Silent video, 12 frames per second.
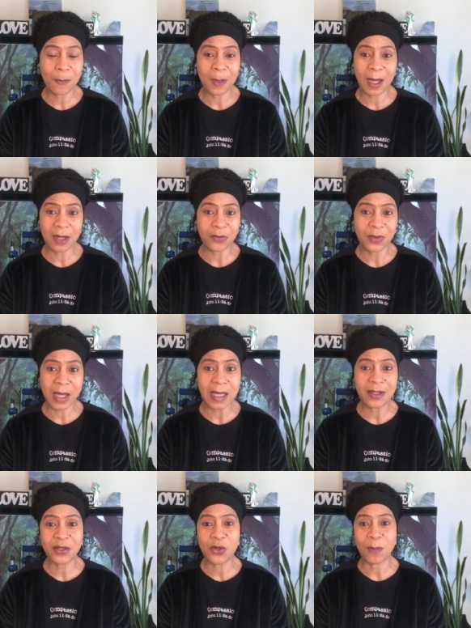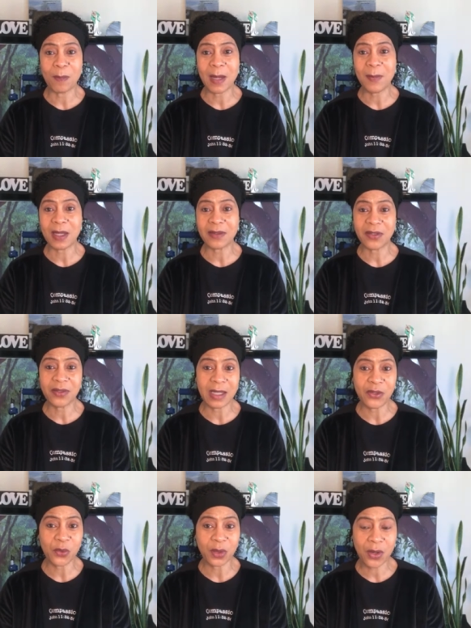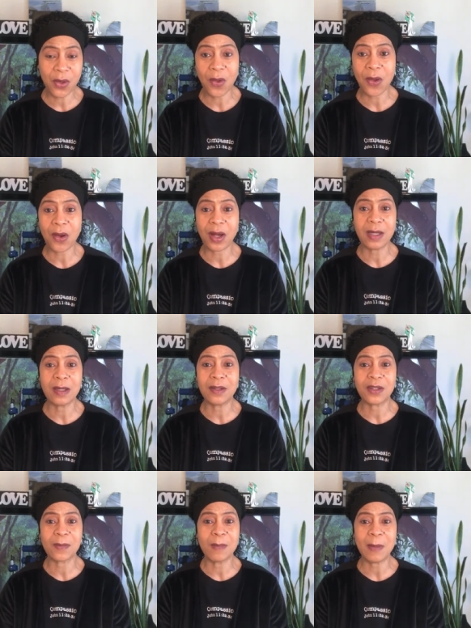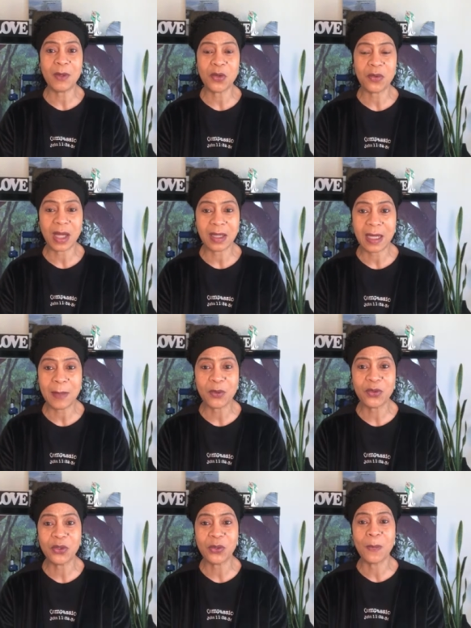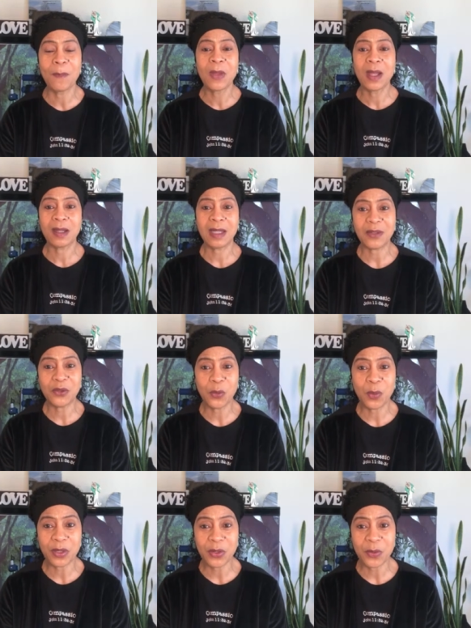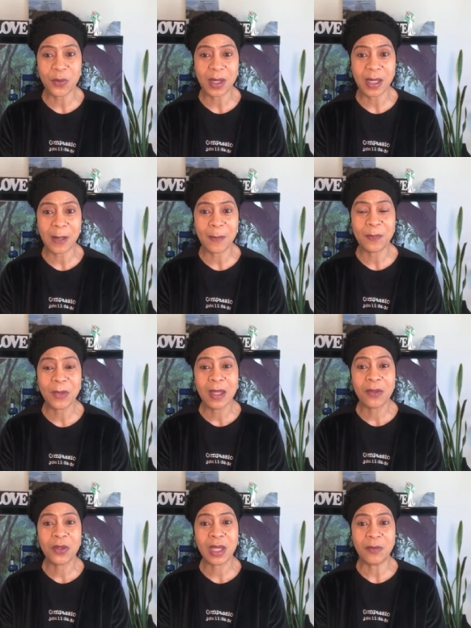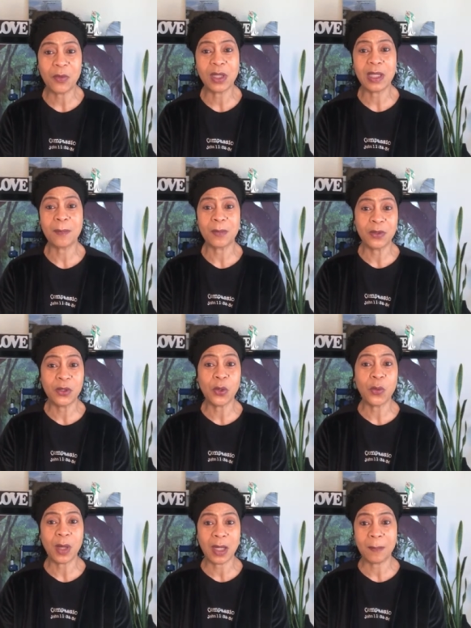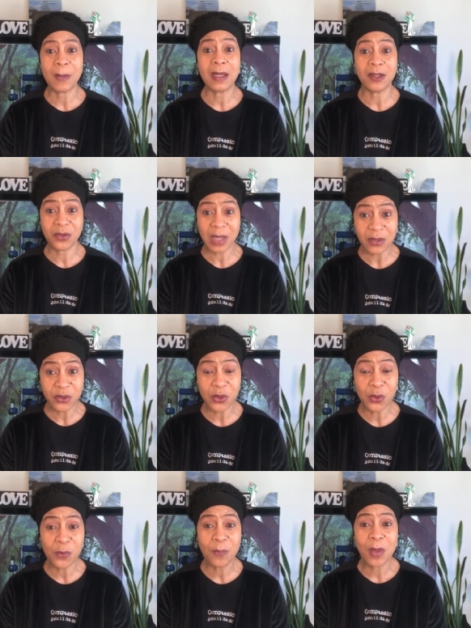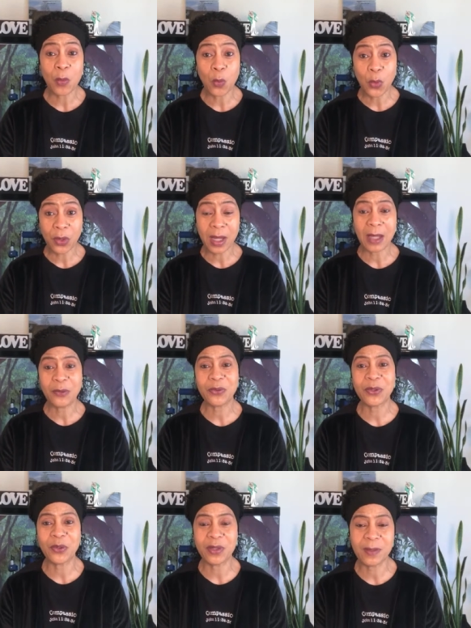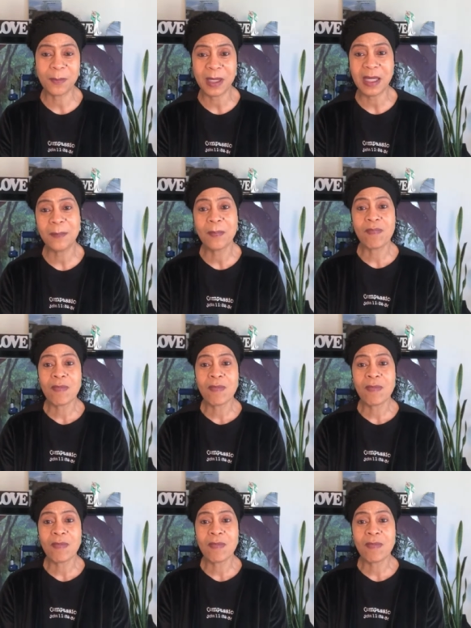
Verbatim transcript: a desk, or maybe, as I said, you're in a car and just maybe you're not able to get to where you can really do an intentional workout, so to speak.